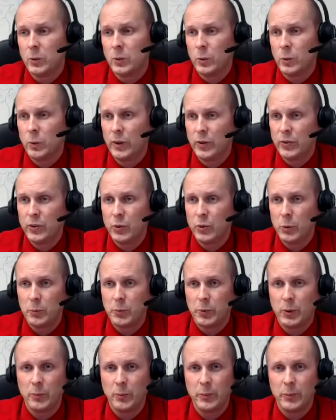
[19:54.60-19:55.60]
with
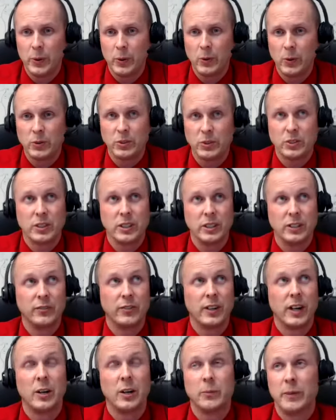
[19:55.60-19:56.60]
superimposed
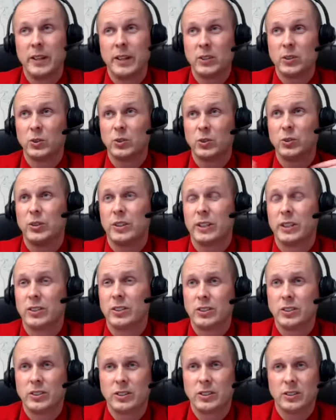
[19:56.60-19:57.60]
environmental
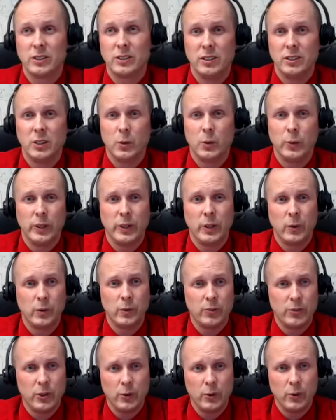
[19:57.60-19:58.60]
triggers. You know, we know a
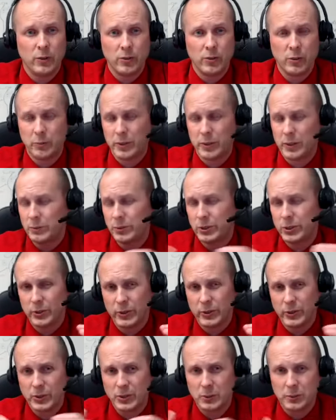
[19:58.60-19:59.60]
few of them, but I'm sure
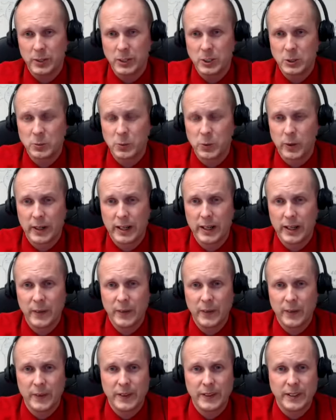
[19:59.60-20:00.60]
there's a bunch more out
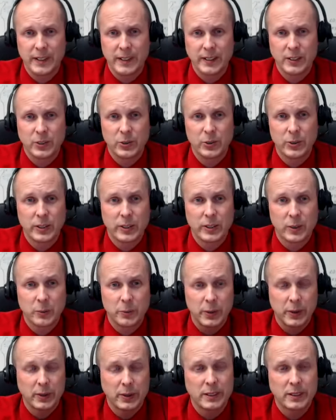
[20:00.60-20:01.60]
there that tend to trigger
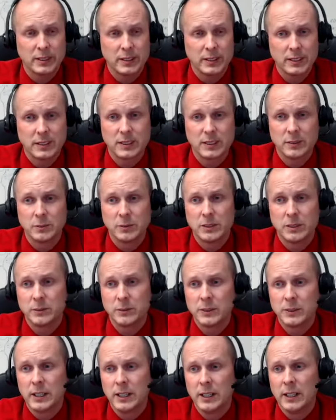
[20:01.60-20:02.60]
Parkinson's symptoms,